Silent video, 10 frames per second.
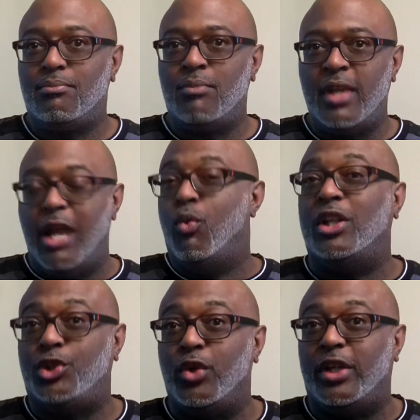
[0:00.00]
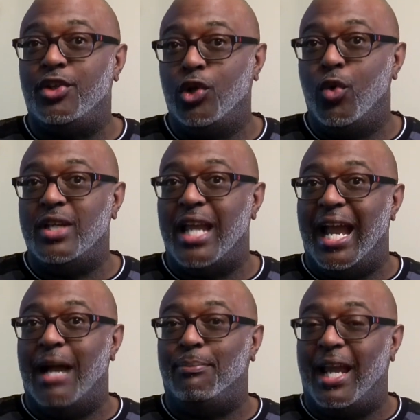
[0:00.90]
and what you can do in the
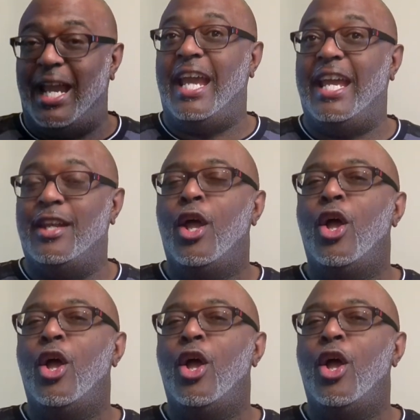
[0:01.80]
app. And